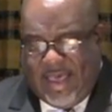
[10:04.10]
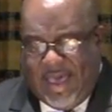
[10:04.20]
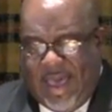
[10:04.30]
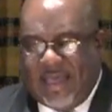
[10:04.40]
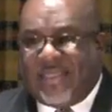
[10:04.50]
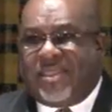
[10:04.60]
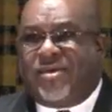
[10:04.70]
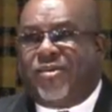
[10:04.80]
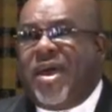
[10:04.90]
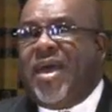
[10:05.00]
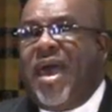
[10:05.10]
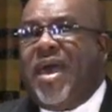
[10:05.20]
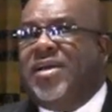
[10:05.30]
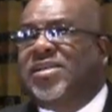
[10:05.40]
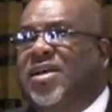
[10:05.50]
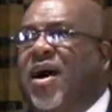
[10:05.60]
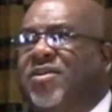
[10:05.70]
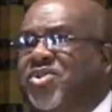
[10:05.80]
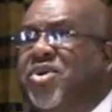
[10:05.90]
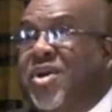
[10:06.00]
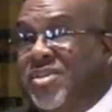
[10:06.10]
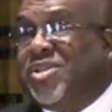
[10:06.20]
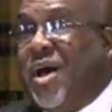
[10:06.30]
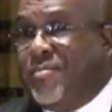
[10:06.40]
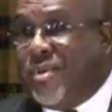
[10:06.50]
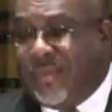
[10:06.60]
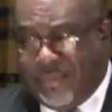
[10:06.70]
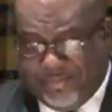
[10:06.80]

and the Ray Hagins Concert Ensemble.